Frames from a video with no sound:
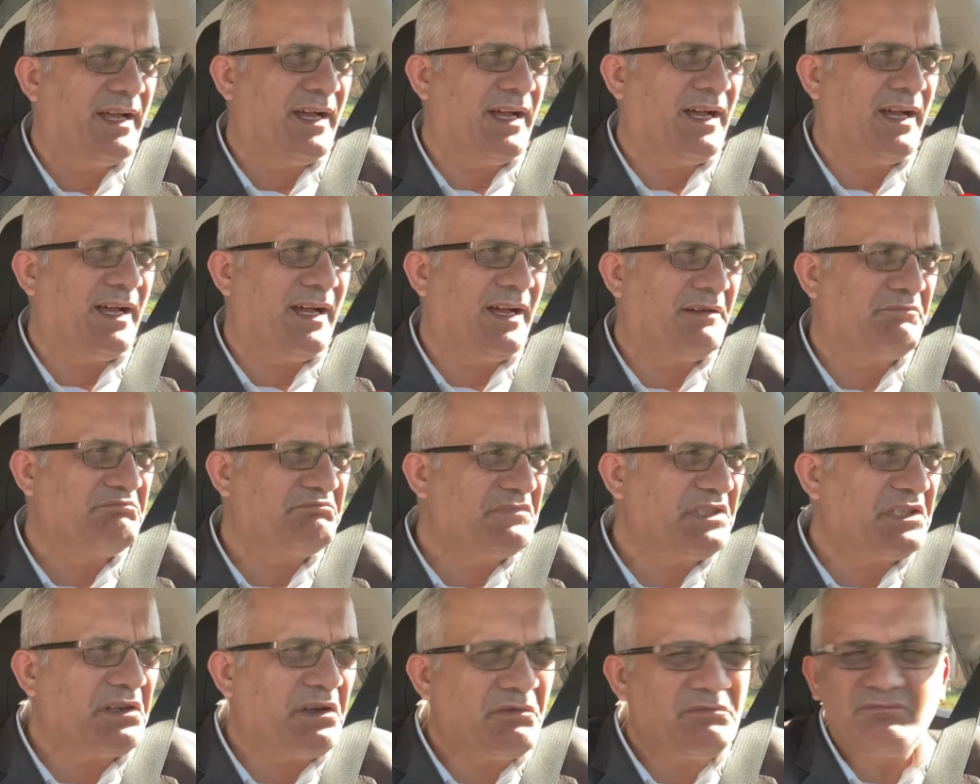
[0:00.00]

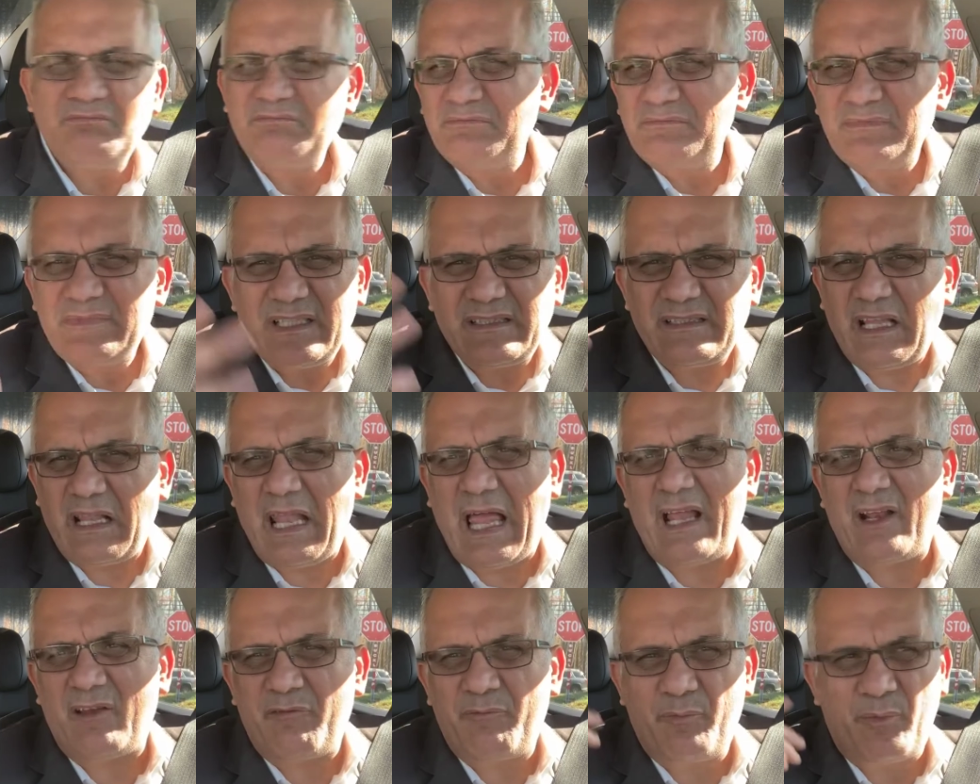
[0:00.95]
You know, there's a
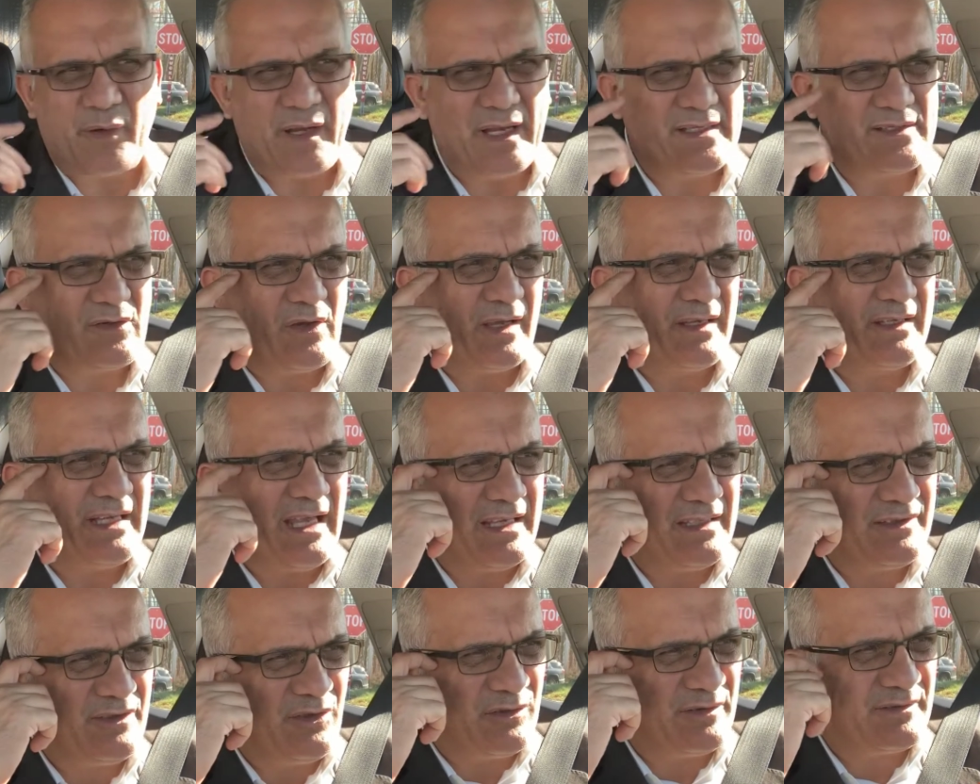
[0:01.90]
lot of brands
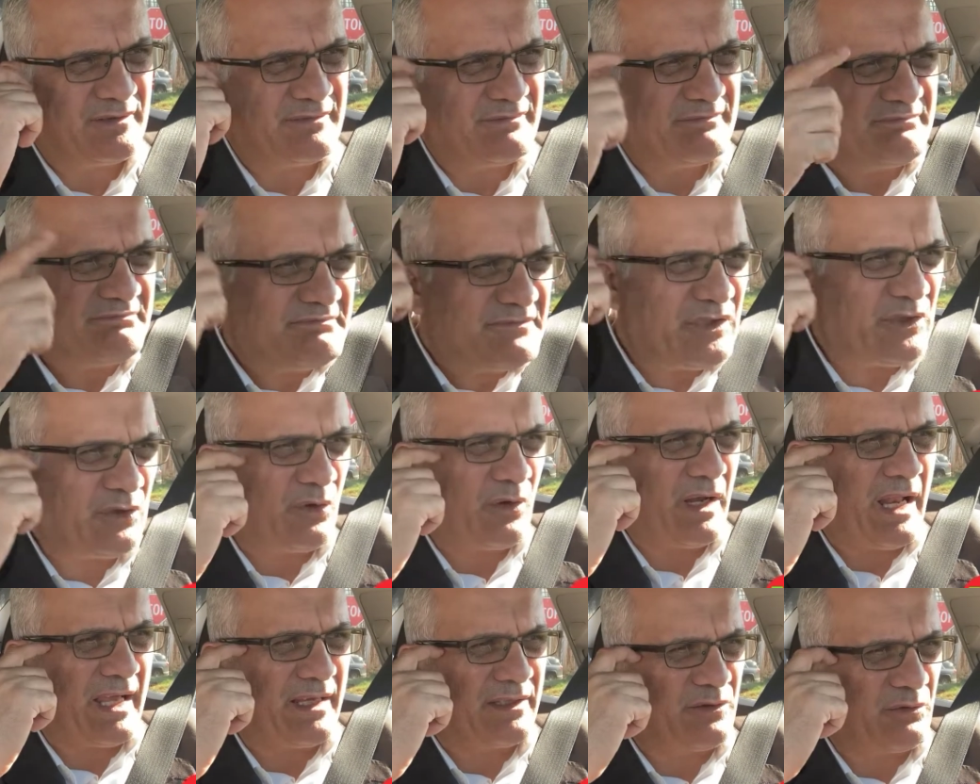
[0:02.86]
I don't, you know,
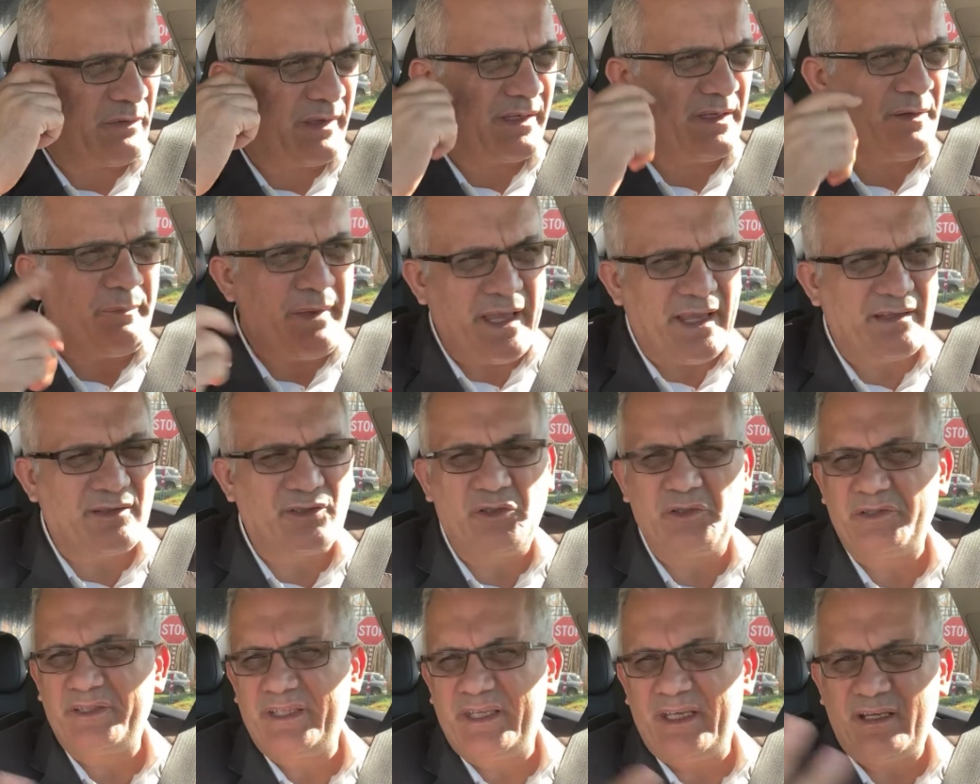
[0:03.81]
like to recommend.
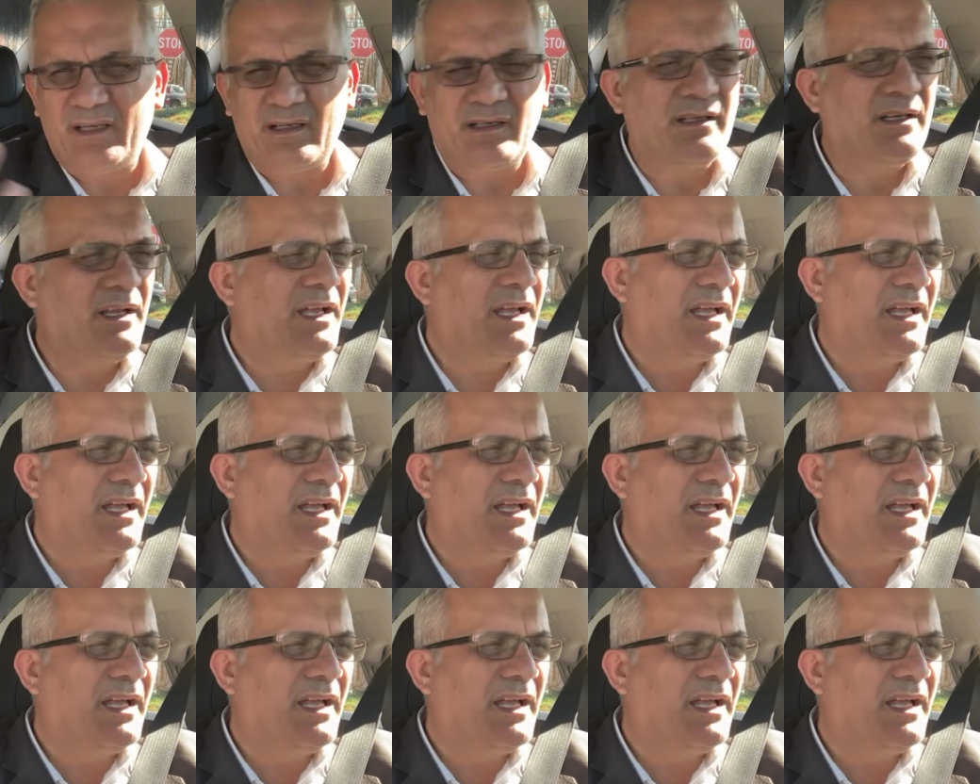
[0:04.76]
Goodyear,